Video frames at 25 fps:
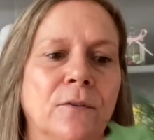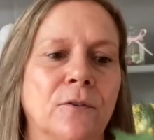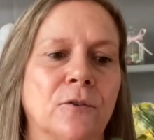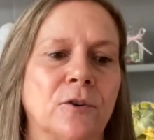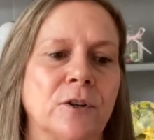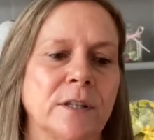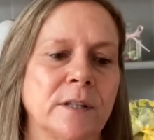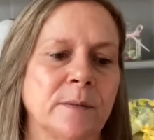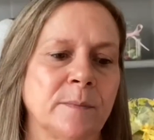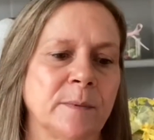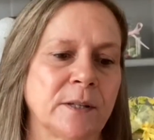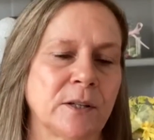
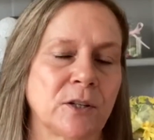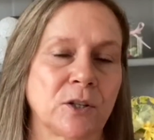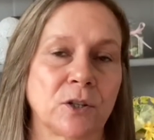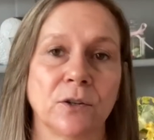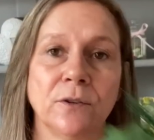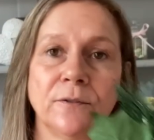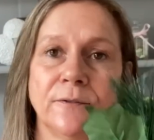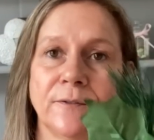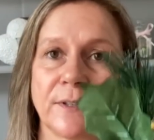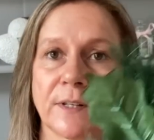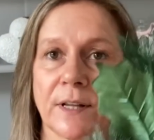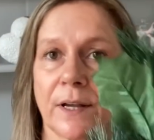Christmas
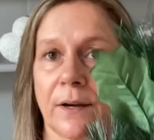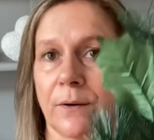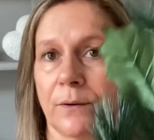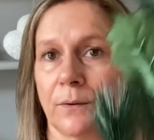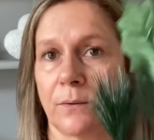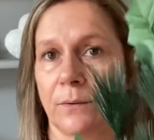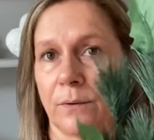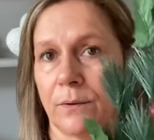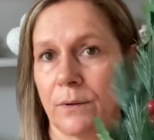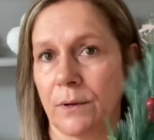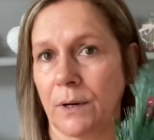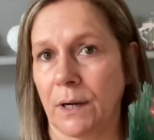stuff.
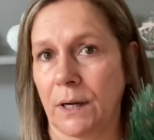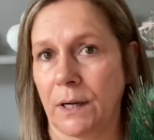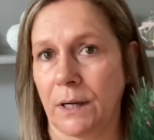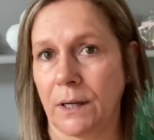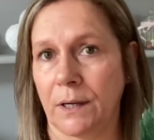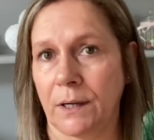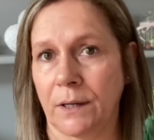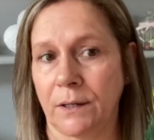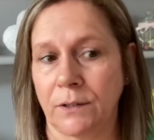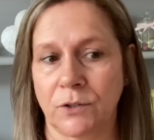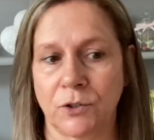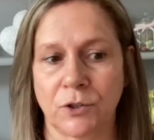So
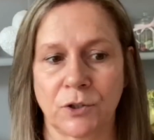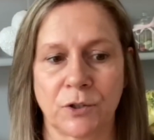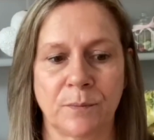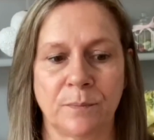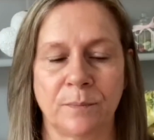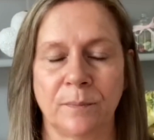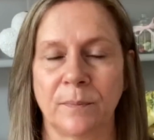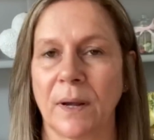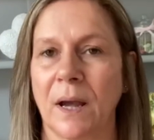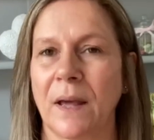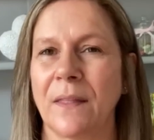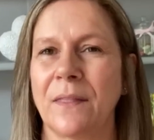just,
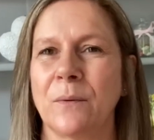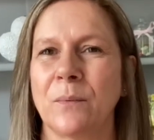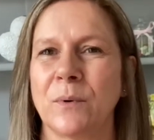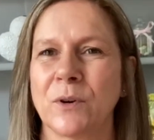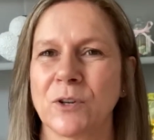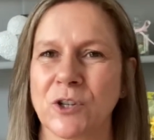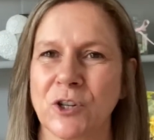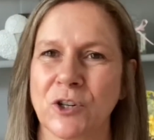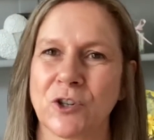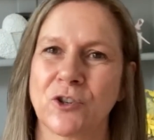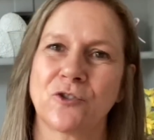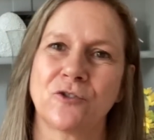there
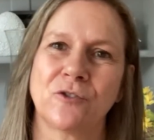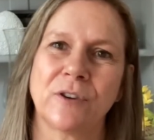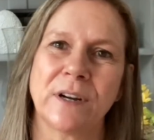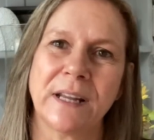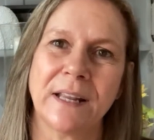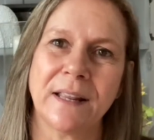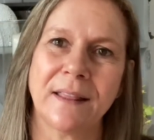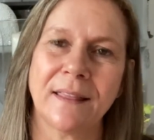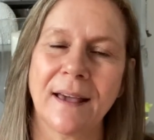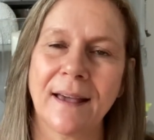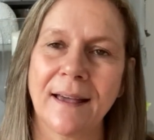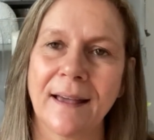was a
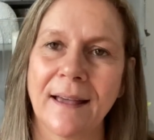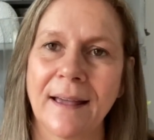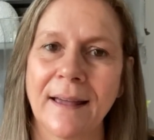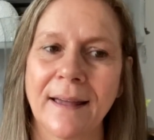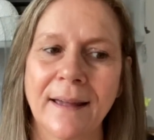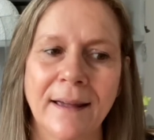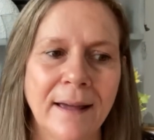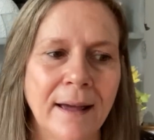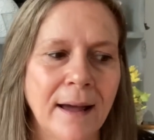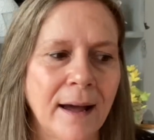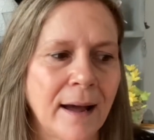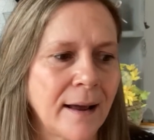tree
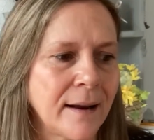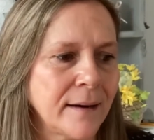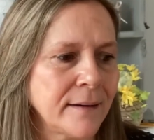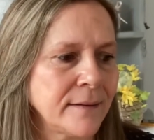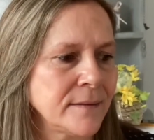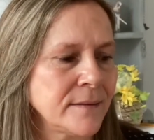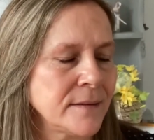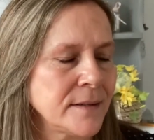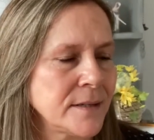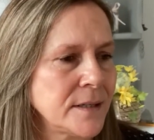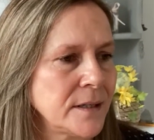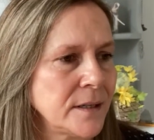there,
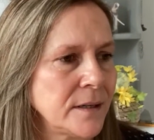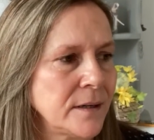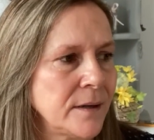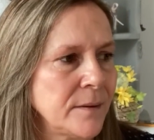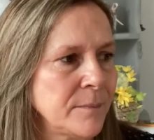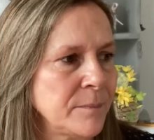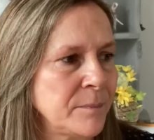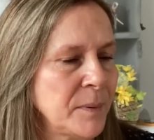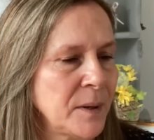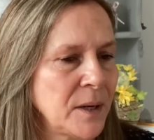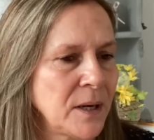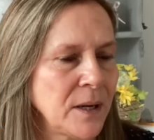
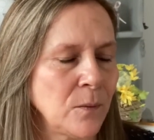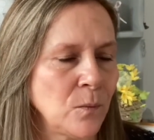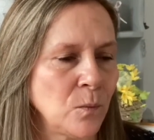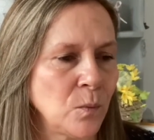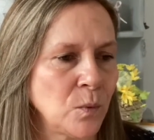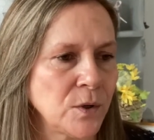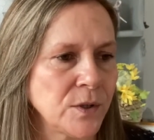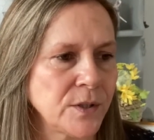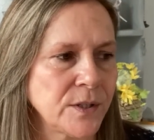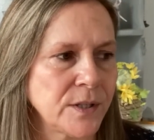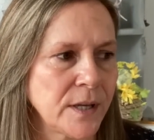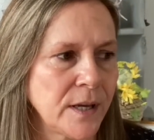but it
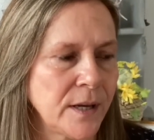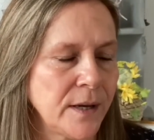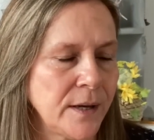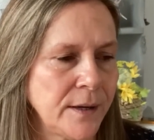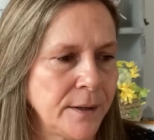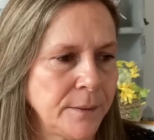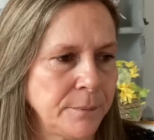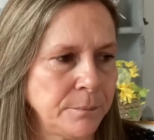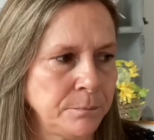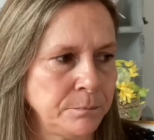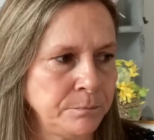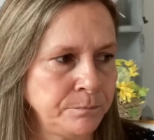was
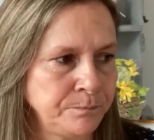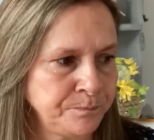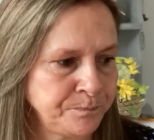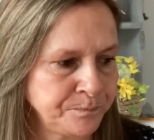a